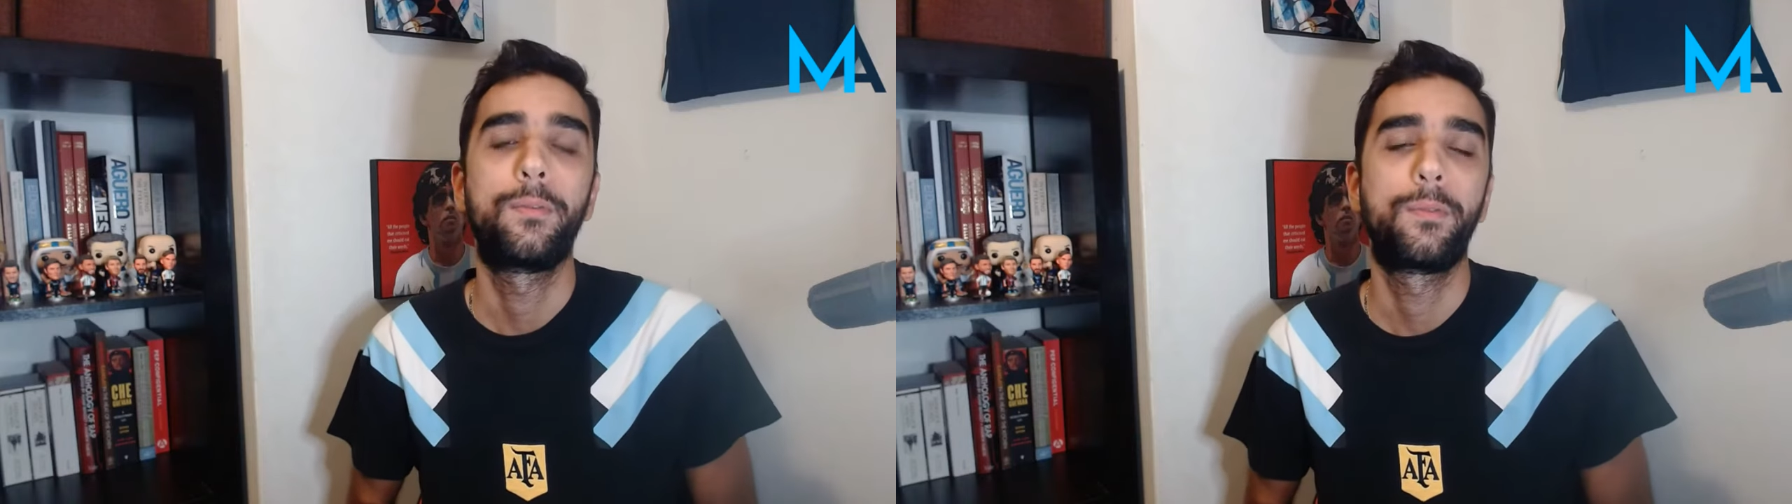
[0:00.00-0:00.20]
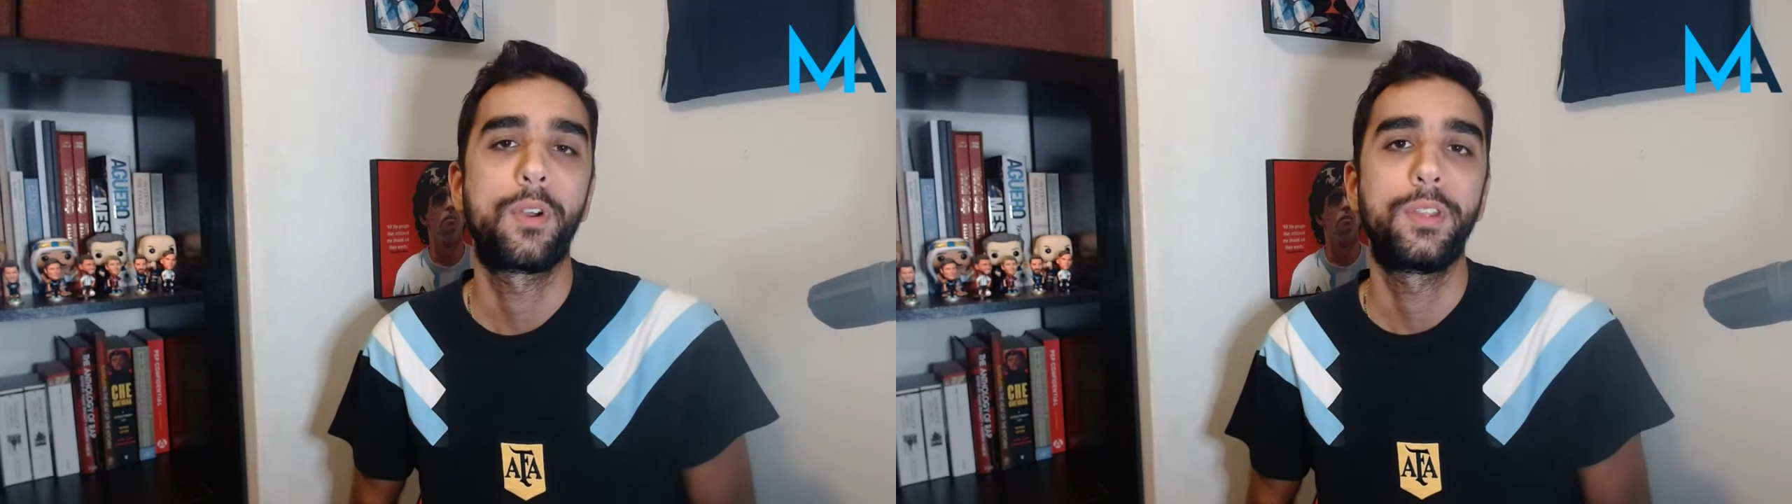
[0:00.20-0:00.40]

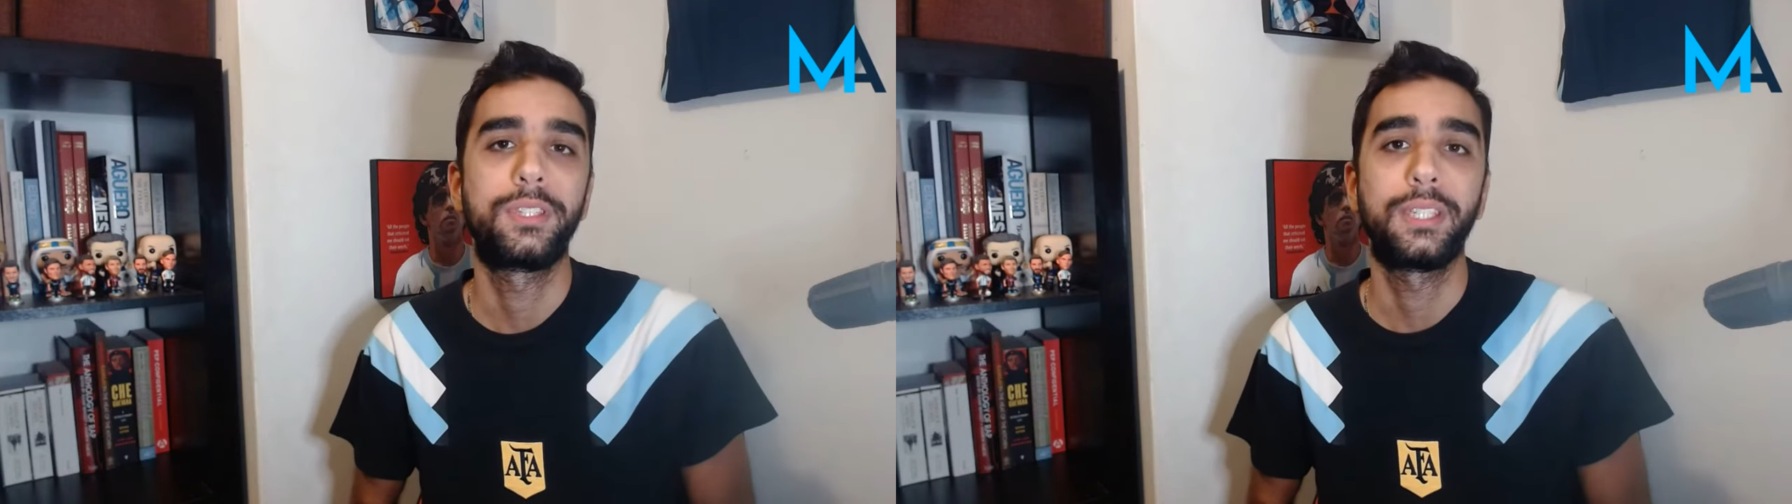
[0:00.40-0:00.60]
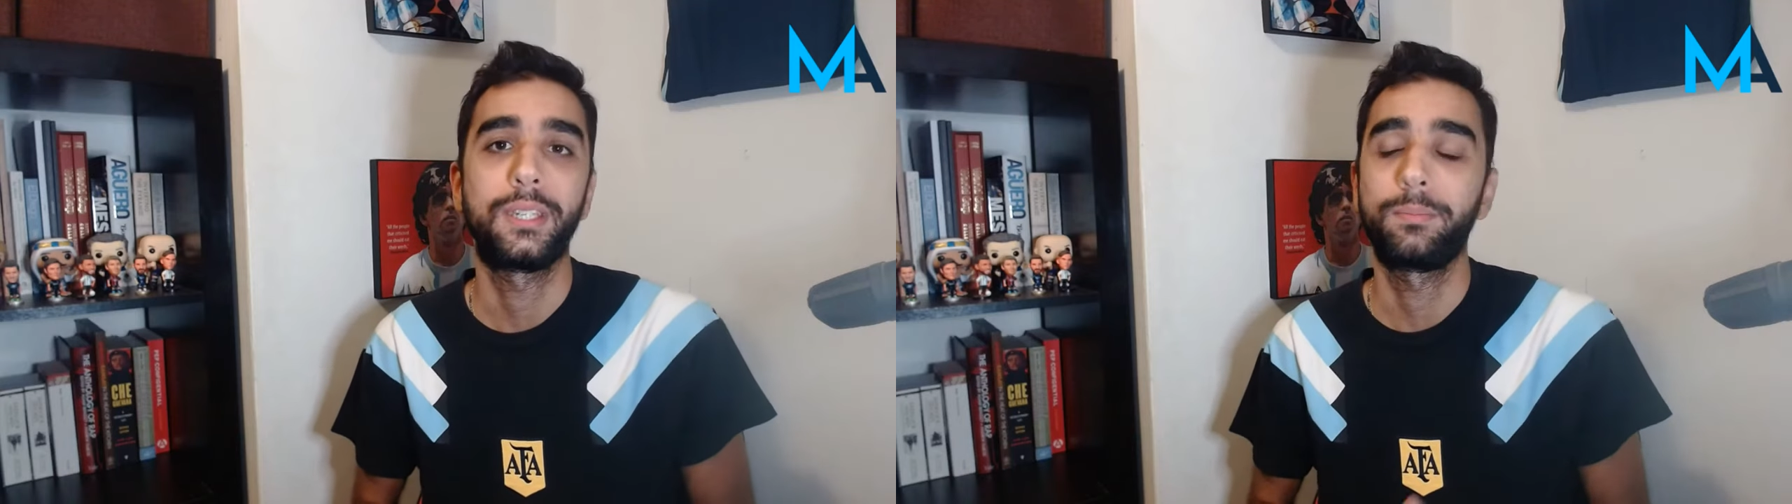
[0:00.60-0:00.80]
for the
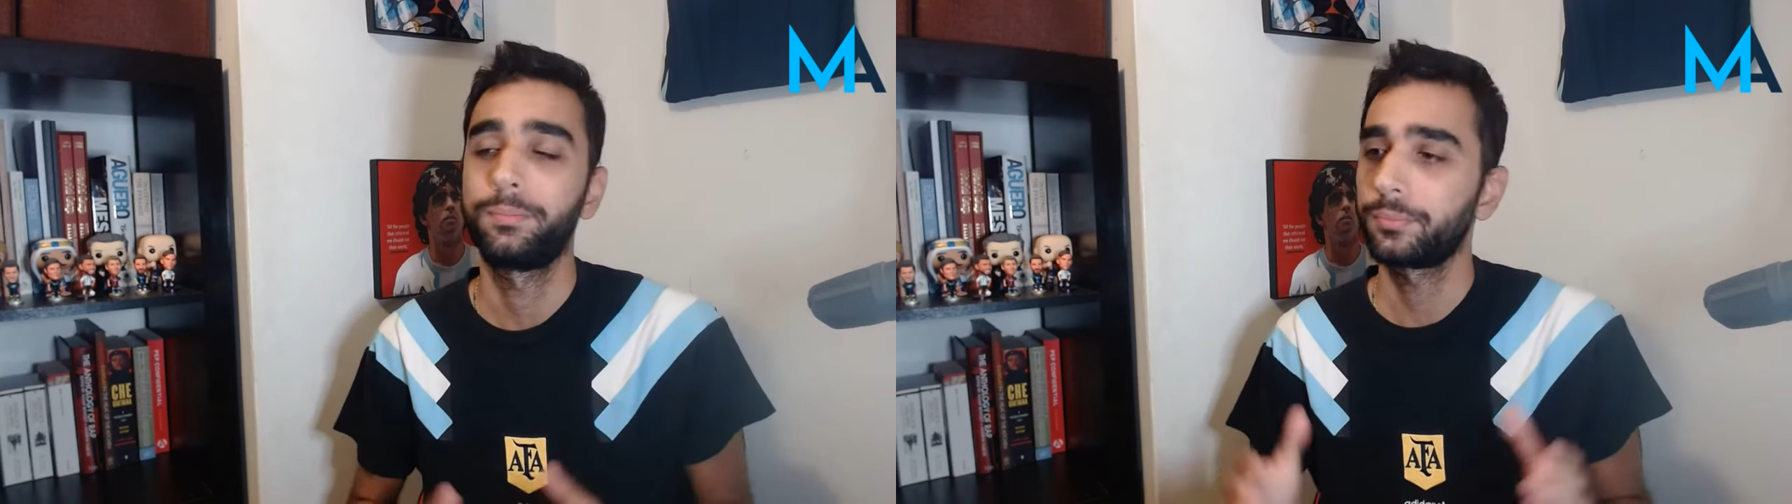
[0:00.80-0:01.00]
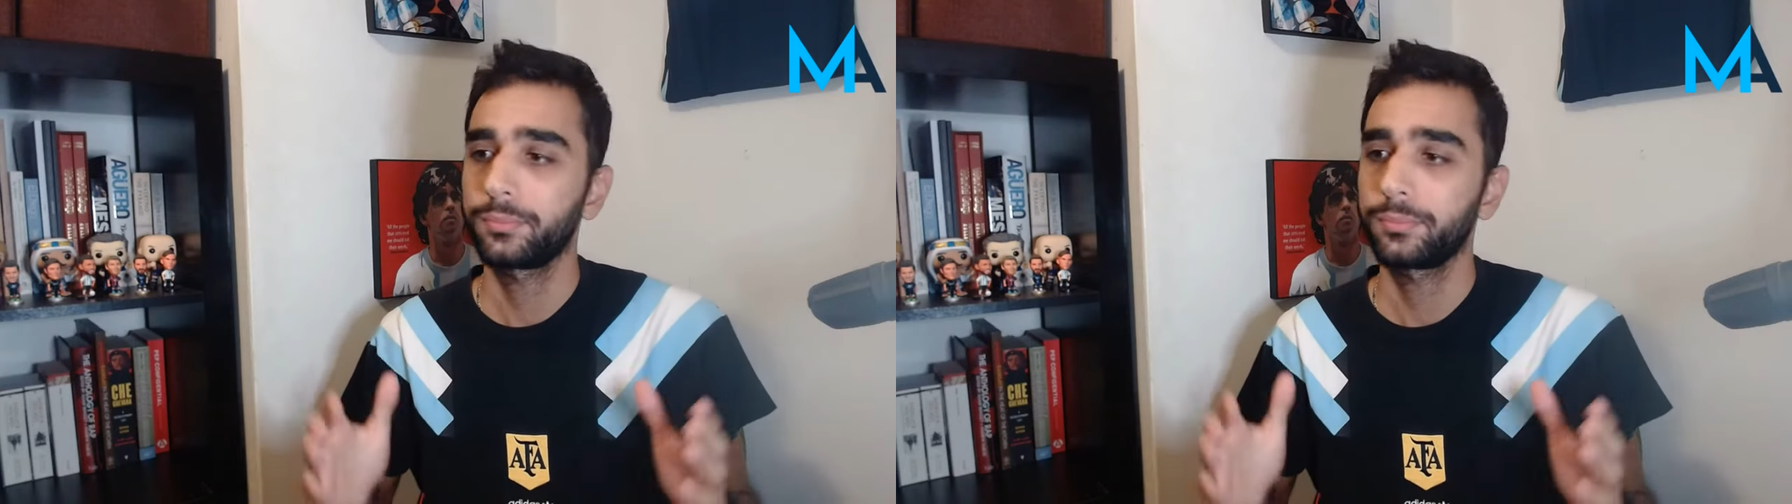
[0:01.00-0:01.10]
team.